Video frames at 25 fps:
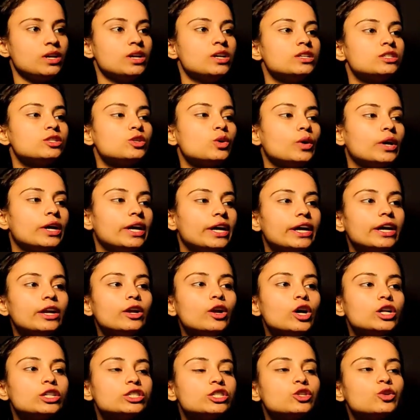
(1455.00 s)
So here
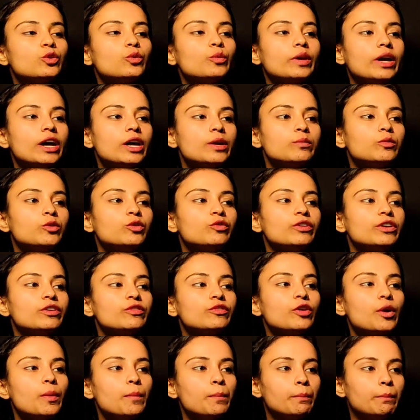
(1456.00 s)
also we are moving
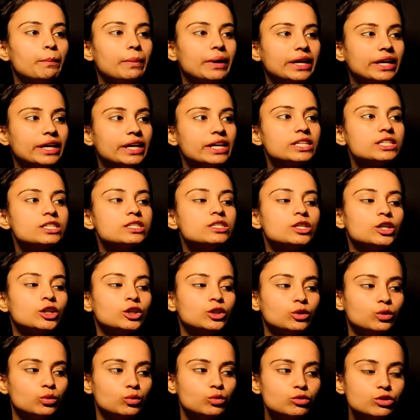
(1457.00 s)
from biggest
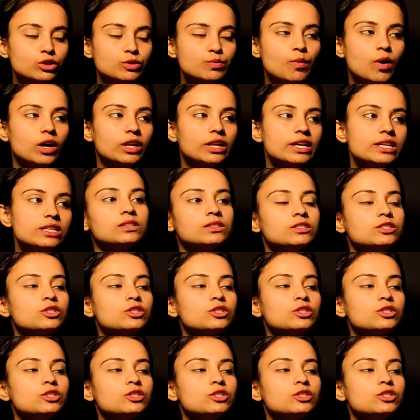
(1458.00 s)
to smallest.